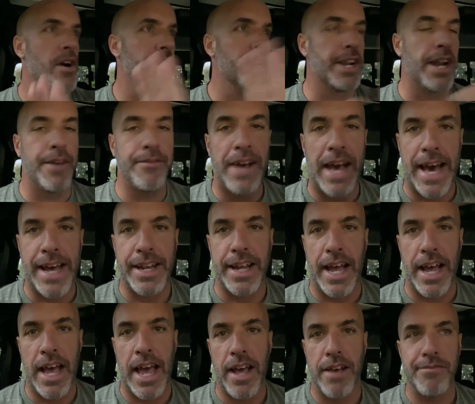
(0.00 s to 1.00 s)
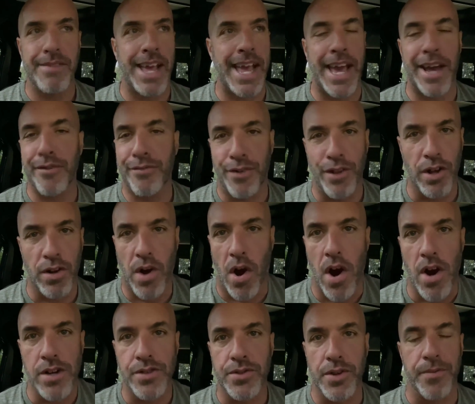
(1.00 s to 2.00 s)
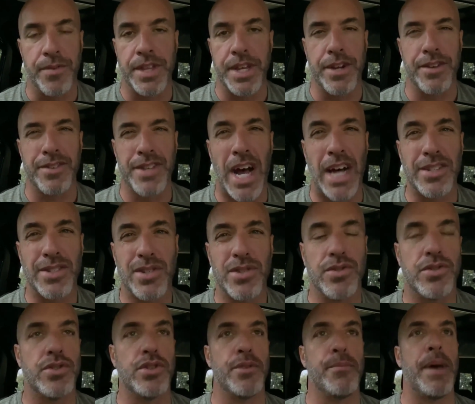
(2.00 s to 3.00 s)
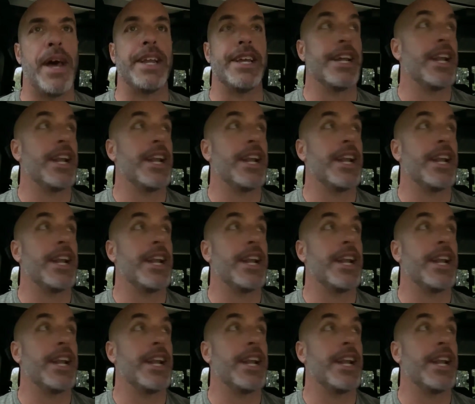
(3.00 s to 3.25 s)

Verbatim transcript: And then I've had a handful of cars over the years, not too, too many.